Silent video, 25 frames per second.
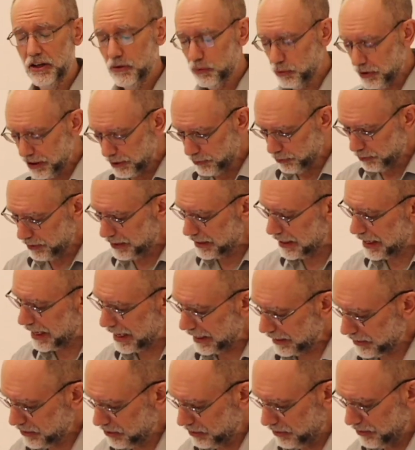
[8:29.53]
We
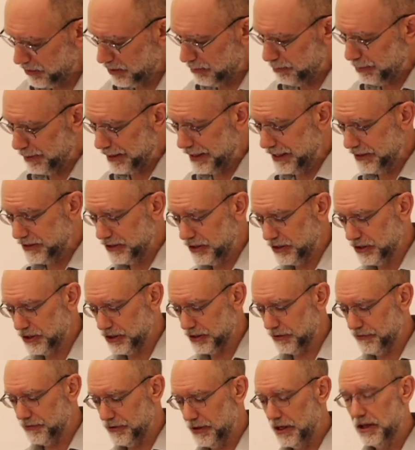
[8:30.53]
react on the basis
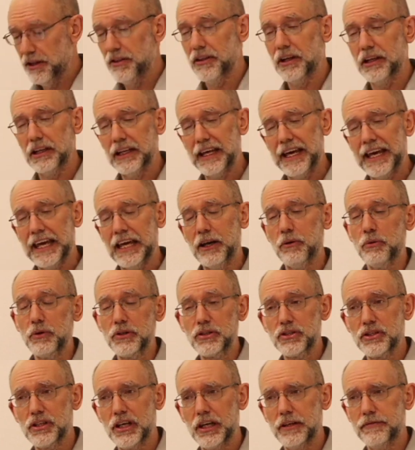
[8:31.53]
of the
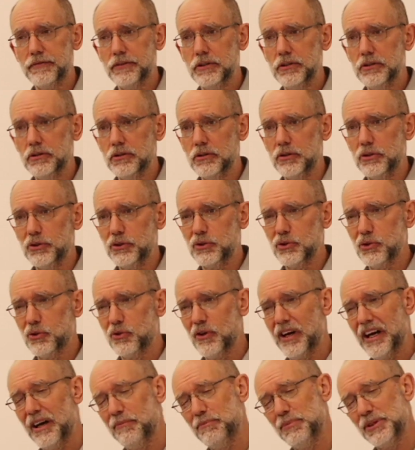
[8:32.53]
language they've used
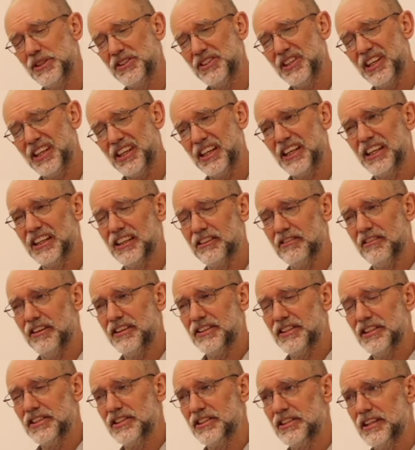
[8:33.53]
or our particular
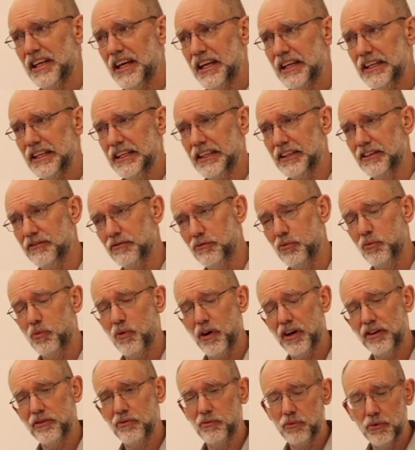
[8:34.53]
understanding of
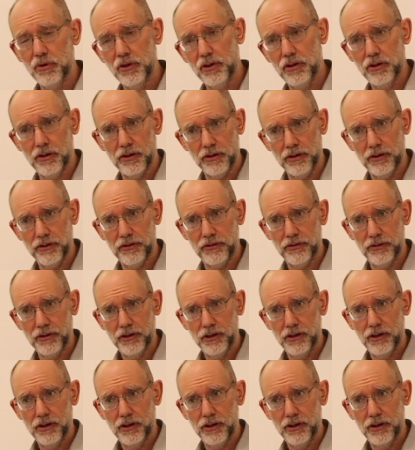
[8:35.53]
one word,